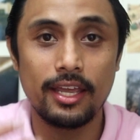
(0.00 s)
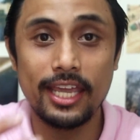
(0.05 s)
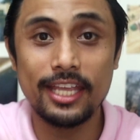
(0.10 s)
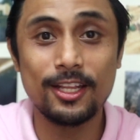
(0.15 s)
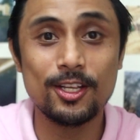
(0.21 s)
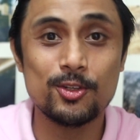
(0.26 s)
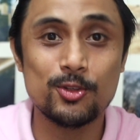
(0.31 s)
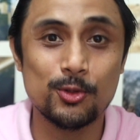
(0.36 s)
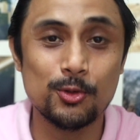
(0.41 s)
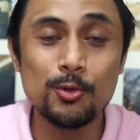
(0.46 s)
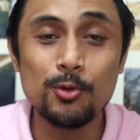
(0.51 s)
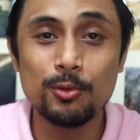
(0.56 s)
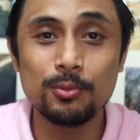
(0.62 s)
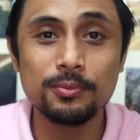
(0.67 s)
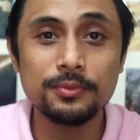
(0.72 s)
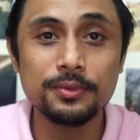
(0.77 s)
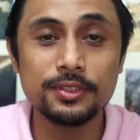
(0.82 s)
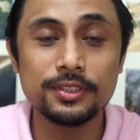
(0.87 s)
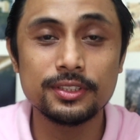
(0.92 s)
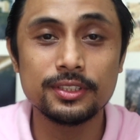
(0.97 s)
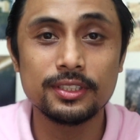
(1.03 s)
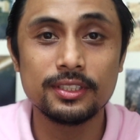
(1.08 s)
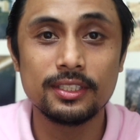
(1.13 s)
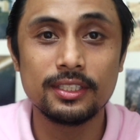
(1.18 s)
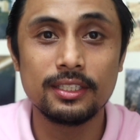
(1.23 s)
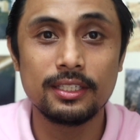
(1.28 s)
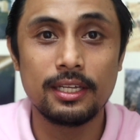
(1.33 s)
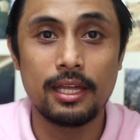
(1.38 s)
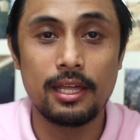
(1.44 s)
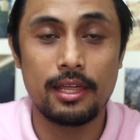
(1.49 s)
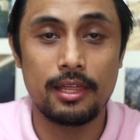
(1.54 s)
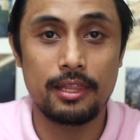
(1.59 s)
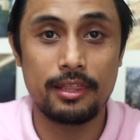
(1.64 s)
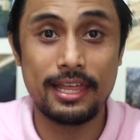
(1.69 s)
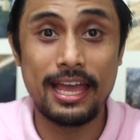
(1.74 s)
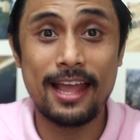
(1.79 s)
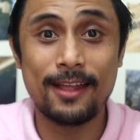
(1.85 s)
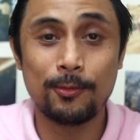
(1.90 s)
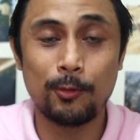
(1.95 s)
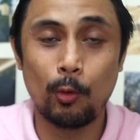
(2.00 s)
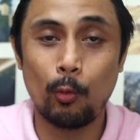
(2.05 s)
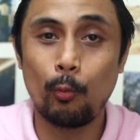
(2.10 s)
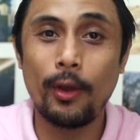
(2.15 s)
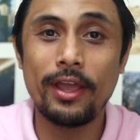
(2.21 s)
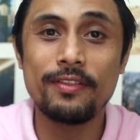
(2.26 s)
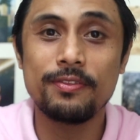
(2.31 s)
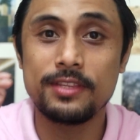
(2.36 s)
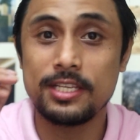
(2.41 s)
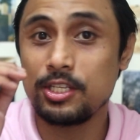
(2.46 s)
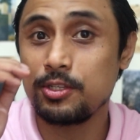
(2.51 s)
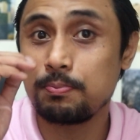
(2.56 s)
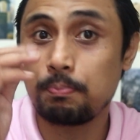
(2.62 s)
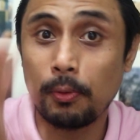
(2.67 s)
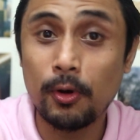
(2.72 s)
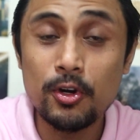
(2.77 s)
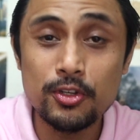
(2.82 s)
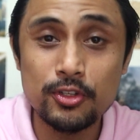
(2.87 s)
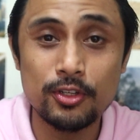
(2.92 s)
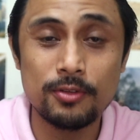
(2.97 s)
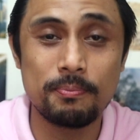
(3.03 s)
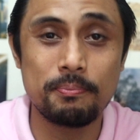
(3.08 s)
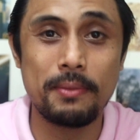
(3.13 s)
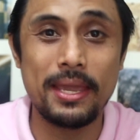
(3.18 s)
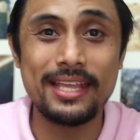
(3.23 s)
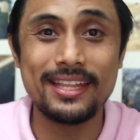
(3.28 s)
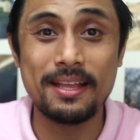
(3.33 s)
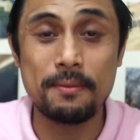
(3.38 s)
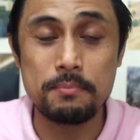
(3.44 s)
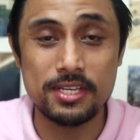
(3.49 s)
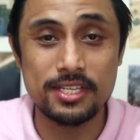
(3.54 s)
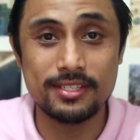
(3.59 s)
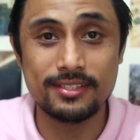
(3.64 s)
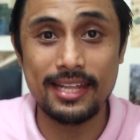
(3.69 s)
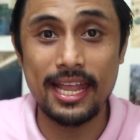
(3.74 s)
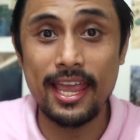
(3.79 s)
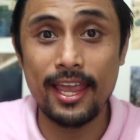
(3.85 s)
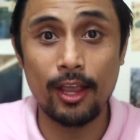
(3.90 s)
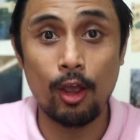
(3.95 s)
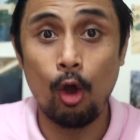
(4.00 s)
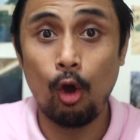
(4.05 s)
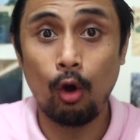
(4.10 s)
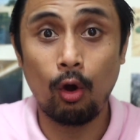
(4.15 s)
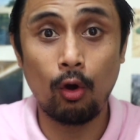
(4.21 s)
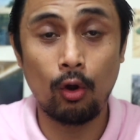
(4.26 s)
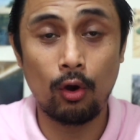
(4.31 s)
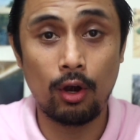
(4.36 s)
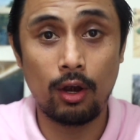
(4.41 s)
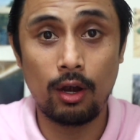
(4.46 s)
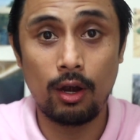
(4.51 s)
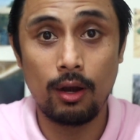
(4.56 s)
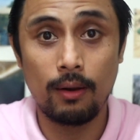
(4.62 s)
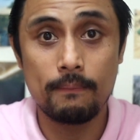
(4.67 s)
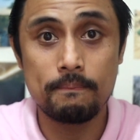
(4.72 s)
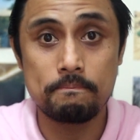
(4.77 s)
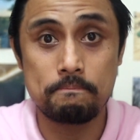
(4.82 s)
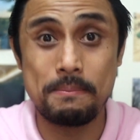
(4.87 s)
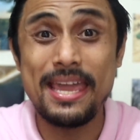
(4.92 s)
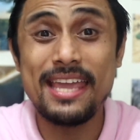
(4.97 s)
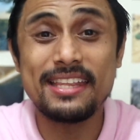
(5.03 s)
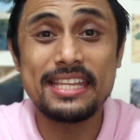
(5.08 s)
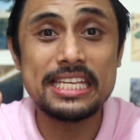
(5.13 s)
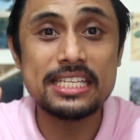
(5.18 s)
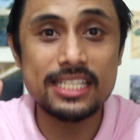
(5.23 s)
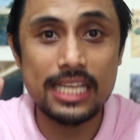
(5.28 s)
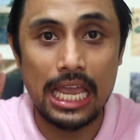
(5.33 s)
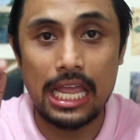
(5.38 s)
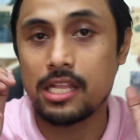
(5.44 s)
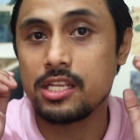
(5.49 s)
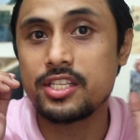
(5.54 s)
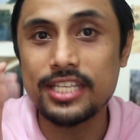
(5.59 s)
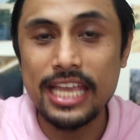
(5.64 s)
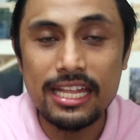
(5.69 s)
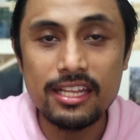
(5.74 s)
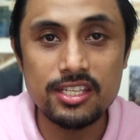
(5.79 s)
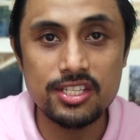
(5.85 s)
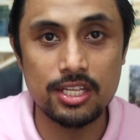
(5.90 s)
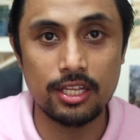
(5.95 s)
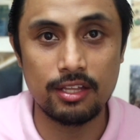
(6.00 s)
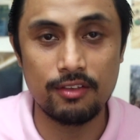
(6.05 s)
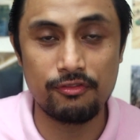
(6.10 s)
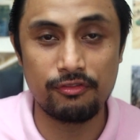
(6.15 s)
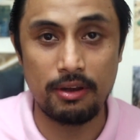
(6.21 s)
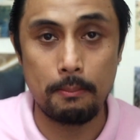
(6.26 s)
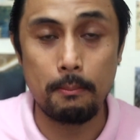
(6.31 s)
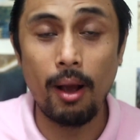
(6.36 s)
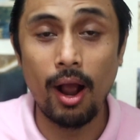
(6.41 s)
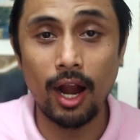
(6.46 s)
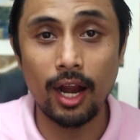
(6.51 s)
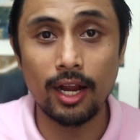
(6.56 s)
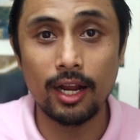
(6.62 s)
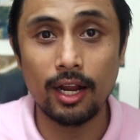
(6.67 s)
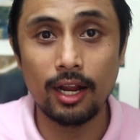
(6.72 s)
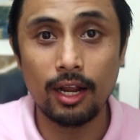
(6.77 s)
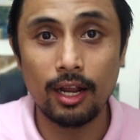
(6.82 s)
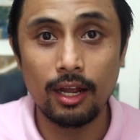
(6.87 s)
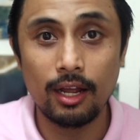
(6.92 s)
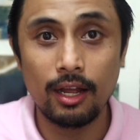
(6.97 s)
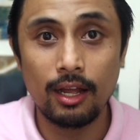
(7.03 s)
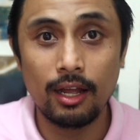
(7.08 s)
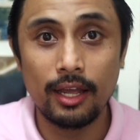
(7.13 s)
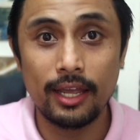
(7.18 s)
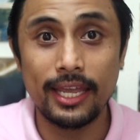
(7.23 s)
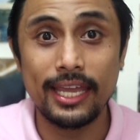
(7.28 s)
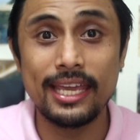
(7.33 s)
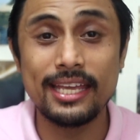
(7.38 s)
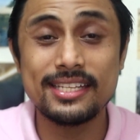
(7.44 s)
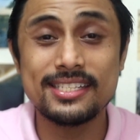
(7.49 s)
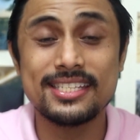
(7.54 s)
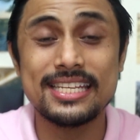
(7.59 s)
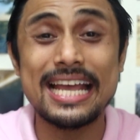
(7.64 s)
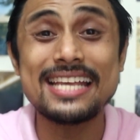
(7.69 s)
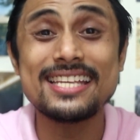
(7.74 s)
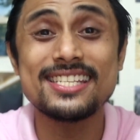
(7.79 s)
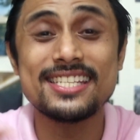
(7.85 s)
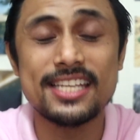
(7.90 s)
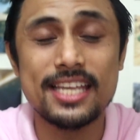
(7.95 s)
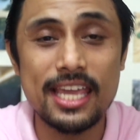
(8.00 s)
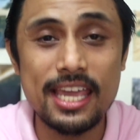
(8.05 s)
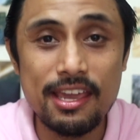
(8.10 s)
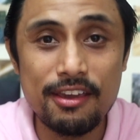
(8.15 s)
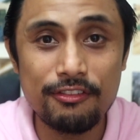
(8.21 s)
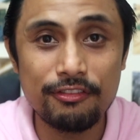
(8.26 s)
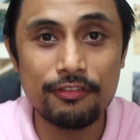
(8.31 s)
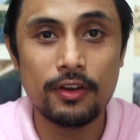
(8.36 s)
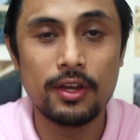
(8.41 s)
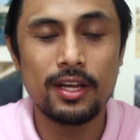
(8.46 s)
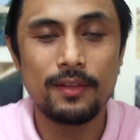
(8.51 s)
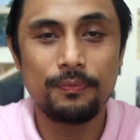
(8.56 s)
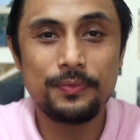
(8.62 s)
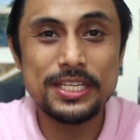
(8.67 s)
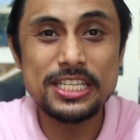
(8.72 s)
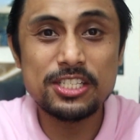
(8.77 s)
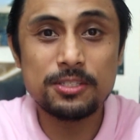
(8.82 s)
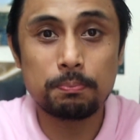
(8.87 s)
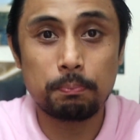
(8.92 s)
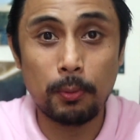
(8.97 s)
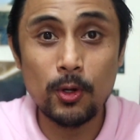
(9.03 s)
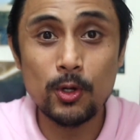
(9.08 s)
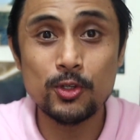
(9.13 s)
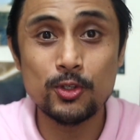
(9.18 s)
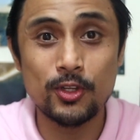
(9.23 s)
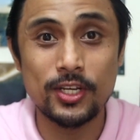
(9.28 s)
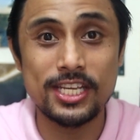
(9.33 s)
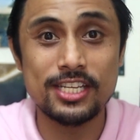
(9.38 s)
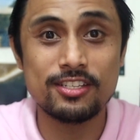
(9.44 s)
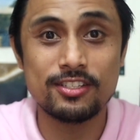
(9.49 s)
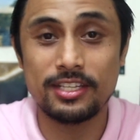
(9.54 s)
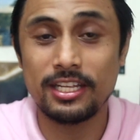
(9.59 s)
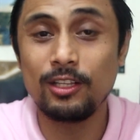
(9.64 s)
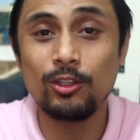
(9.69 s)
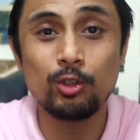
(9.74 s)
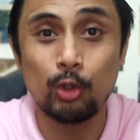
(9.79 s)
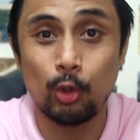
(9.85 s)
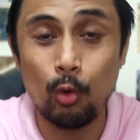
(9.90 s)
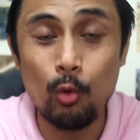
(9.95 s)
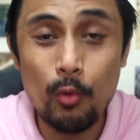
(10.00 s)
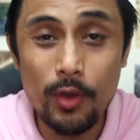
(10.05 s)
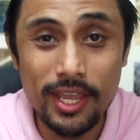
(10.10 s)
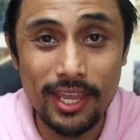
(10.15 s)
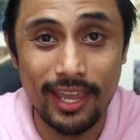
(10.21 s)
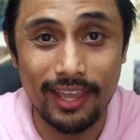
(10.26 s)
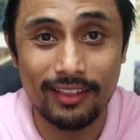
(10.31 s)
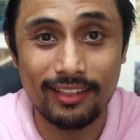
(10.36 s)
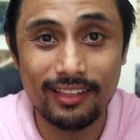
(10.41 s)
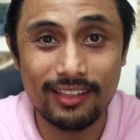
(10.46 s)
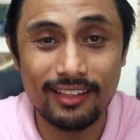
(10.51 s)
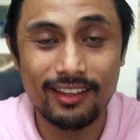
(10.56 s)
It assumes that when this person made a mistake or made this insensitive remark, it's as if this person is still doing it